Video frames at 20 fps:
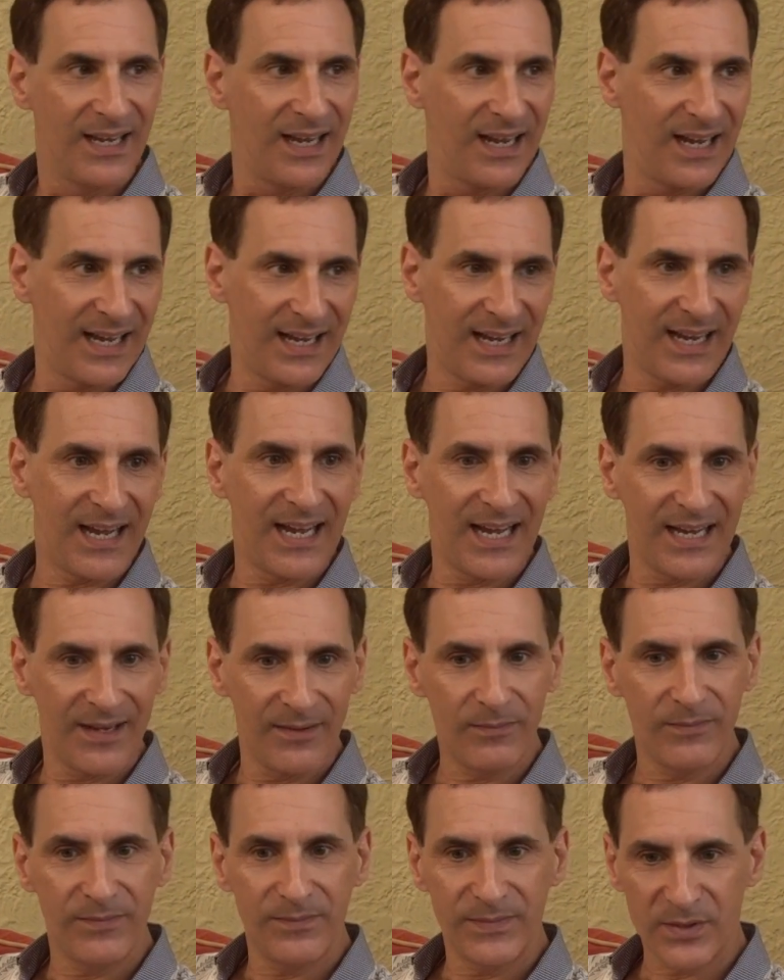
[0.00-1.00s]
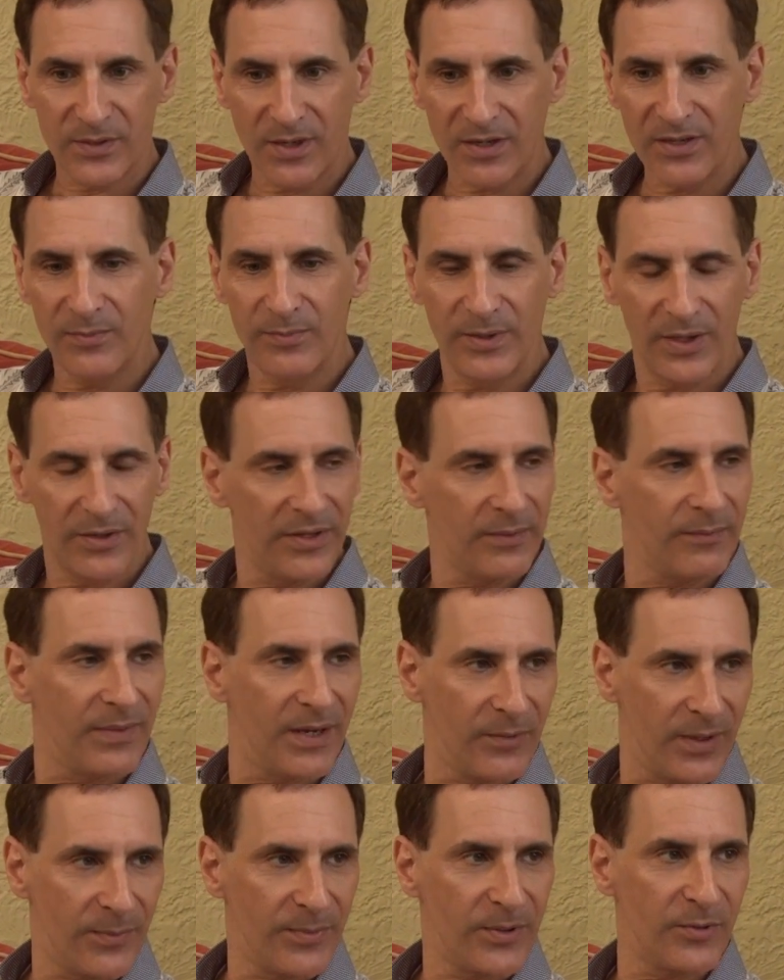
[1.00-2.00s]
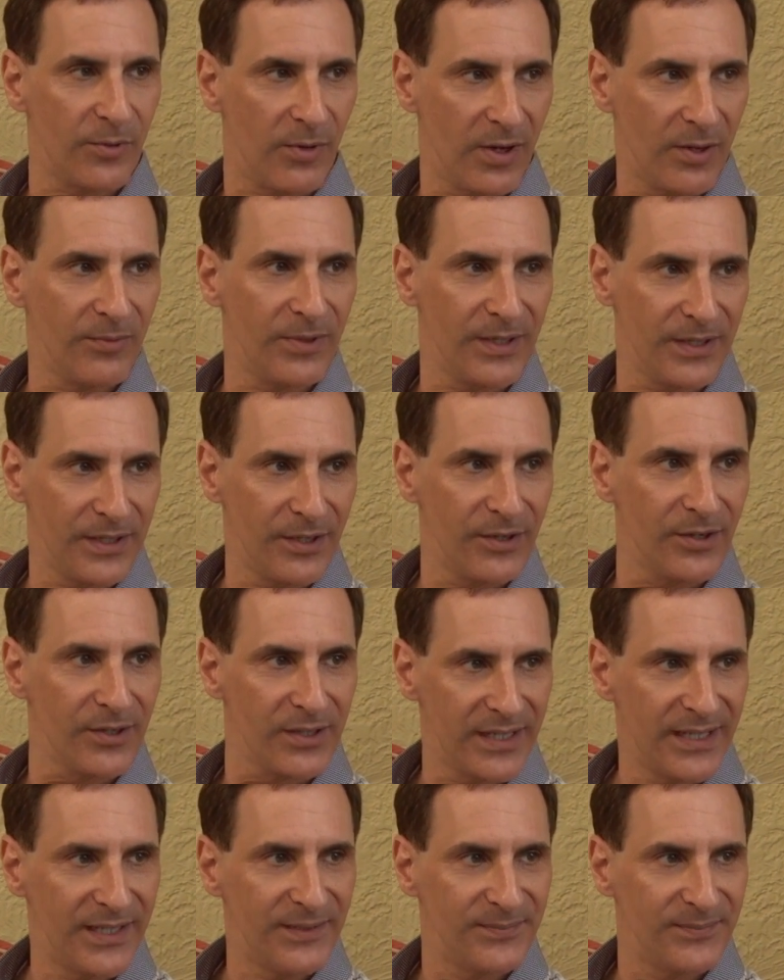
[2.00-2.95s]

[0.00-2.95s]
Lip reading: I started building my repertoire really early.